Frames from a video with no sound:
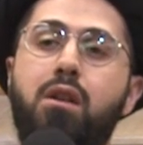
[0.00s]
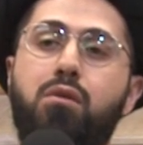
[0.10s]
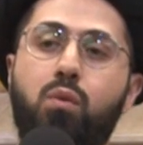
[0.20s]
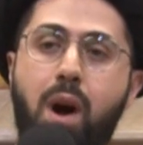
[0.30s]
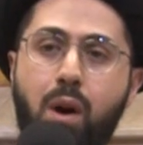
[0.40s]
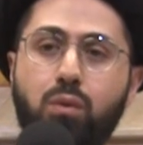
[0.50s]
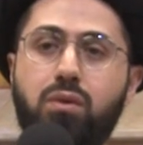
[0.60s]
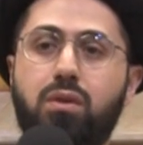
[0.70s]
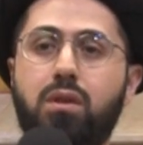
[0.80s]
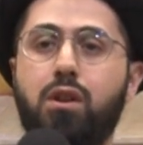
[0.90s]
throughout
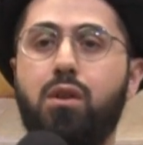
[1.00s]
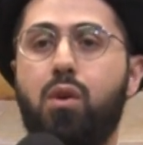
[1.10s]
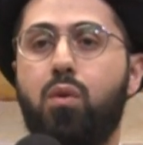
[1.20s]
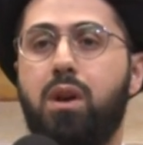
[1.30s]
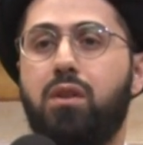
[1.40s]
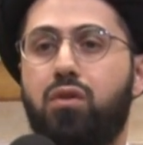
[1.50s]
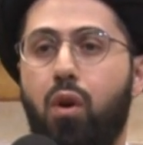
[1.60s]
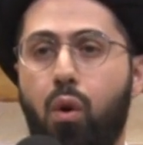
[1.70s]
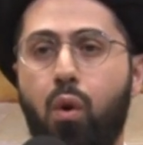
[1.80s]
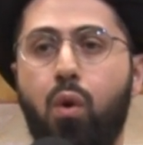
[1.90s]
you know, his
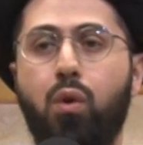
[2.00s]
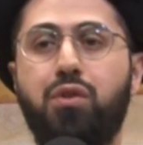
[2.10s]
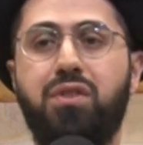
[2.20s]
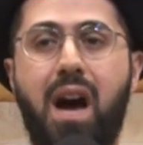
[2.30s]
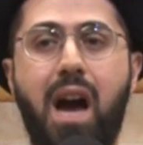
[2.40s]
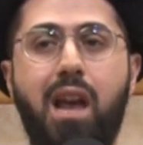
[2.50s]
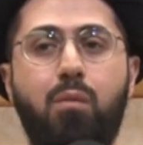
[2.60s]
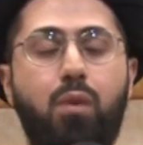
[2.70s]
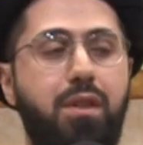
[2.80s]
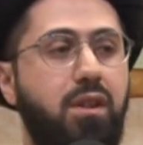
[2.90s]
whole
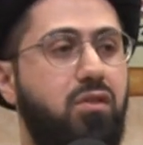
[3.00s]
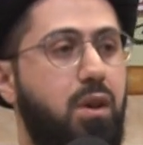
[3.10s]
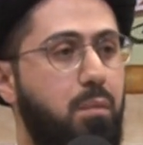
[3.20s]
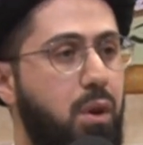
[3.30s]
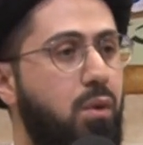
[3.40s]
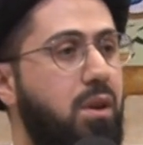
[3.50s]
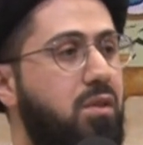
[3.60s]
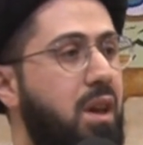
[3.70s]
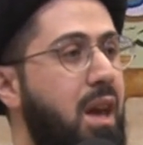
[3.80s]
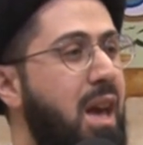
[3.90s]
time with his
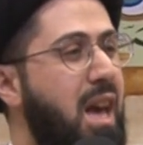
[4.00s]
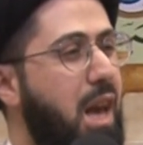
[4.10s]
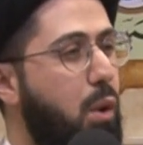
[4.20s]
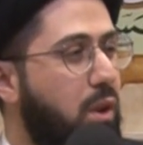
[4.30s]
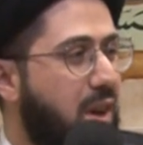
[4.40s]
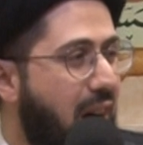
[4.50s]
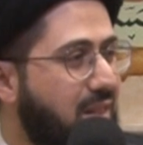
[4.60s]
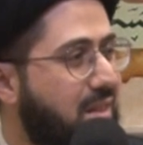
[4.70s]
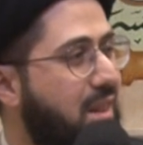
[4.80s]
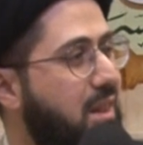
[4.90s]
community, he would
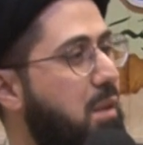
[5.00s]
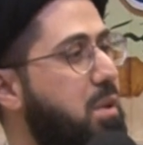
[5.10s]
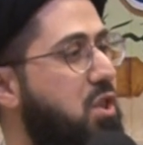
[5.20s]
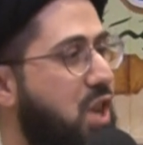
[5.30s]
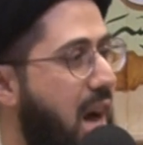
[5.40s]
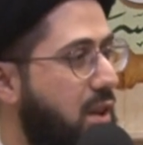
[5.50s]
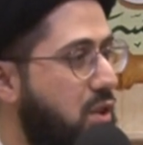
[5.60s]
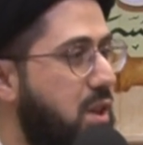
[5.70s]
constantly be challenged.